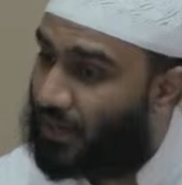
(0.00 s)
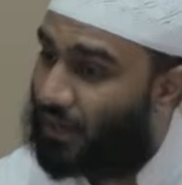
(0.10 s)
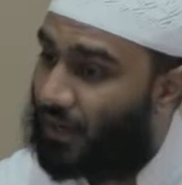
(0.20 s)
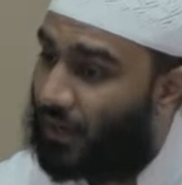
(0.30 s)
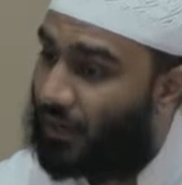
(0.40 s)

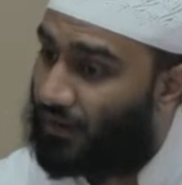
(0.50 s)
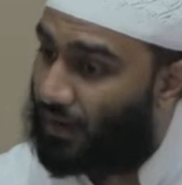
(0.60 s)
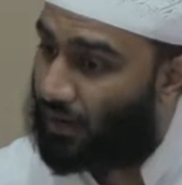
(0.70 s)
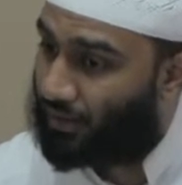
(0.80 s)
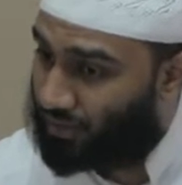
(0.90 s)

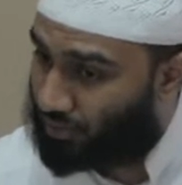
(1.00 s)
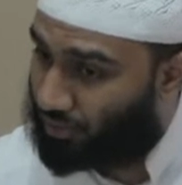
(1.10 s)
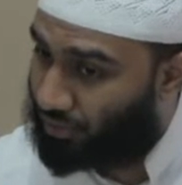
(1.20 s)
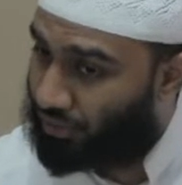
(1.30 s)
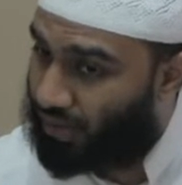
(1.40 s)

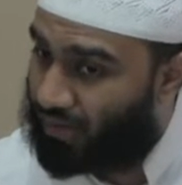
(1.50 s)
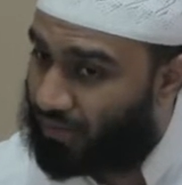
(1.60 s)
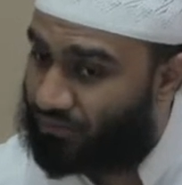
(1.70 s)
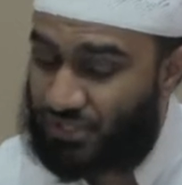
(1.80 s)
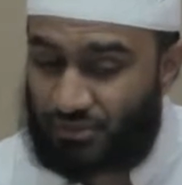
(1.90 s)
the
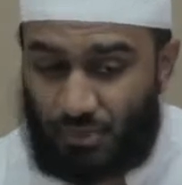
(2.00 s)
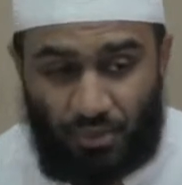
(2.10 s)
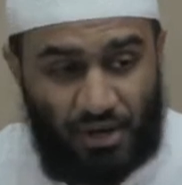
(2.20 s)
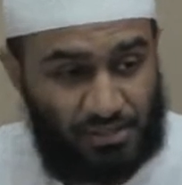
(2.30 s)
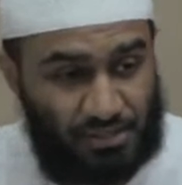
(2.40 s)
Qur'an, if she's
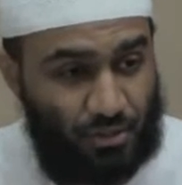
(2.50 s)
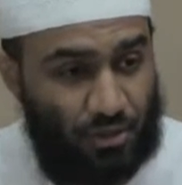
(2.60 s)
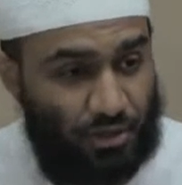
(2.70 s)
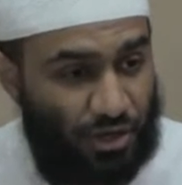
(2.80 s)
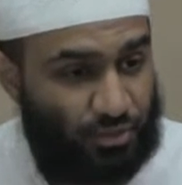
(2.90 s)
memorized a
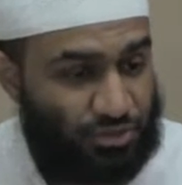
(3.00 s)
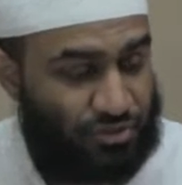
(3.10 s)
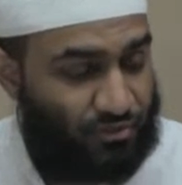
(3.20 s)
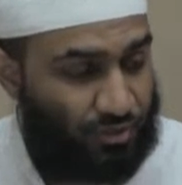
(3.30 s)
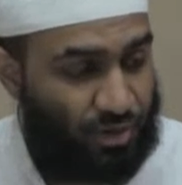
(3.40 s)
large
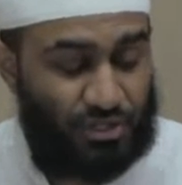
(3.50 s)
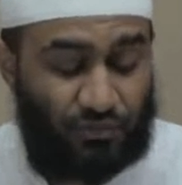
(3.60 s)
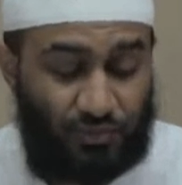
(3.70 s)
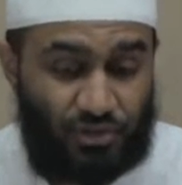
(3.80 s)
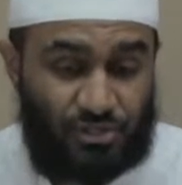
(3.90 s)
portion of the Qur'an,
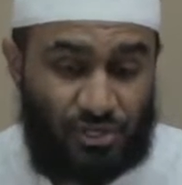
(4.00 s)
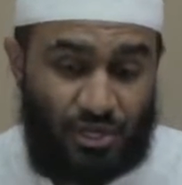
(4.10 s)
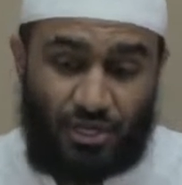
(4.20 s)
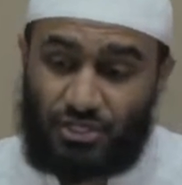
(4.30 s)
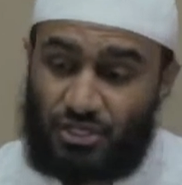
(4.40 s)
she fears
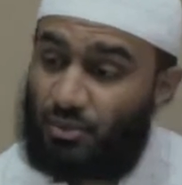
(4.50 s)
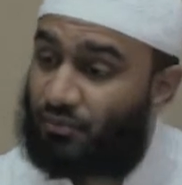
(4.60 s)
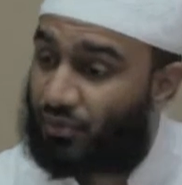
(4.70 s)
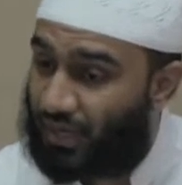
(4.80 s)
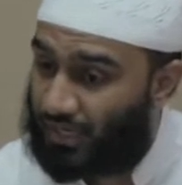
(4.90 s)
she will
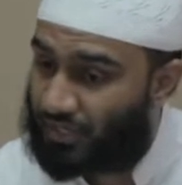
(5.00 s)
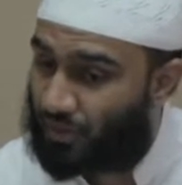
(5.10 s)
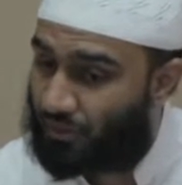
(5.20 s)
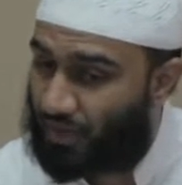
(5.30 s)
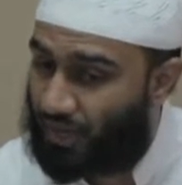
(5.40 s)
forget
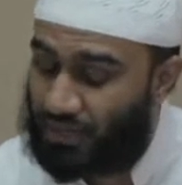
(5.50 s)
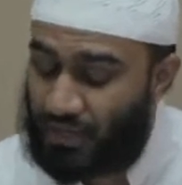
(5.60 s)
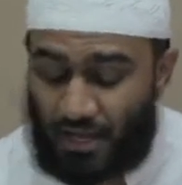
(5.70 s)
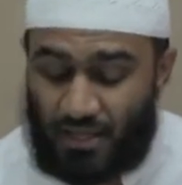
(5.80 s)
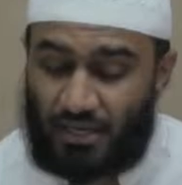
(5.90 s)
the Qur'an,
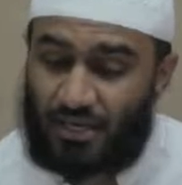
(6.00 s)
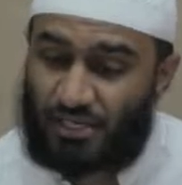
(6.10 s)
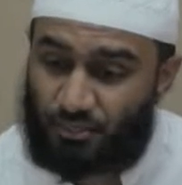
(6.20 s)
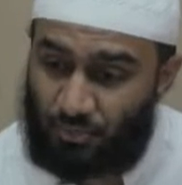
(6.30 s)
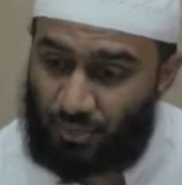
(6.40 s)
then it
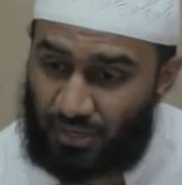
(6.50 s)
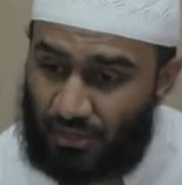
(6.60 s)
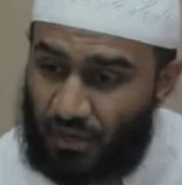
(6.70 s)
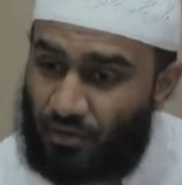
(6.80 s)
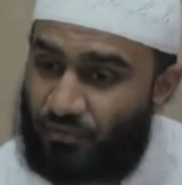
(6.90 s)
is
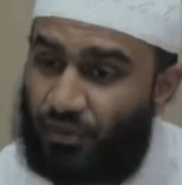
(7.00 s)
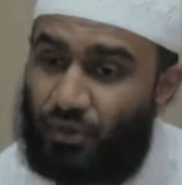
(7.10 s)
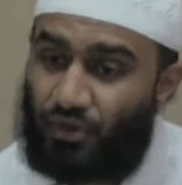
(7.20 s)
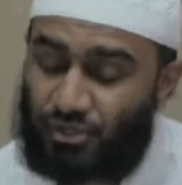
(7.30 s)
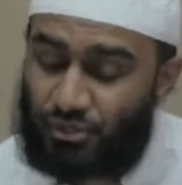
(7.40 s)
permitted for
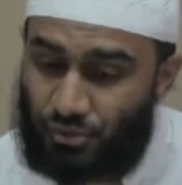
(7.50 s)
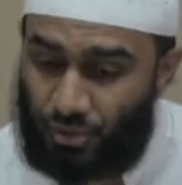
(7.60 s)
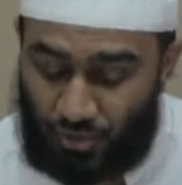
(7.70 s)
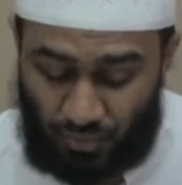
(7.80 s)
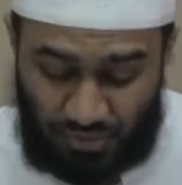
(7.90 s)
her to
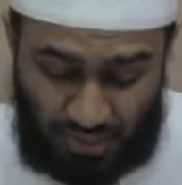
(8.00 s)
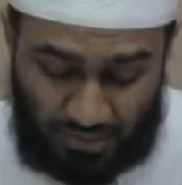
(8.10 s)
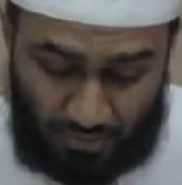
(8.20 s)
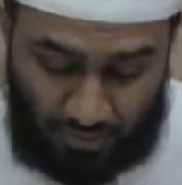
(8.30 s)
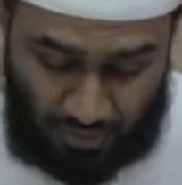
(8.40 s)

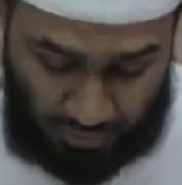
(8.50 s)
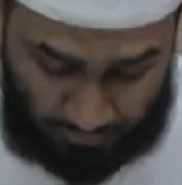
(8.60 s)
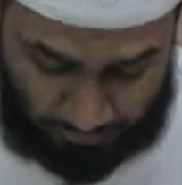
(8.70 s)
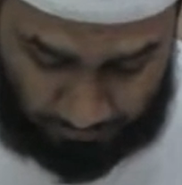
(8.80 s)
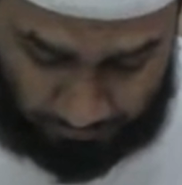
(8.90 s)
recite the Qur'an.